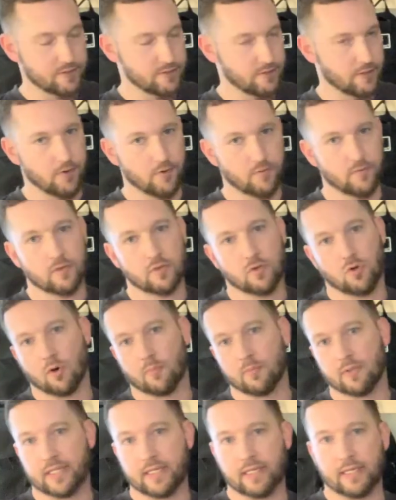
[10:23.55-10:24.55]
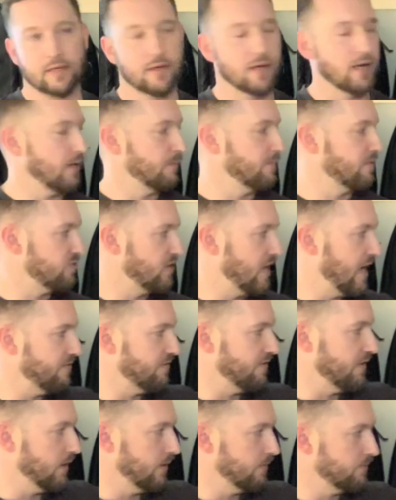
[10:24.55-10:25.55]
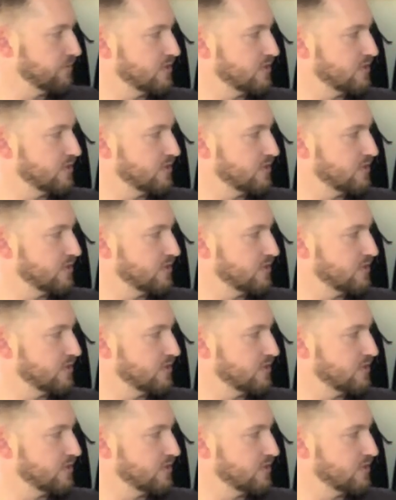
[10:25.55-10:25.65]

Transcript: So normally, if you have a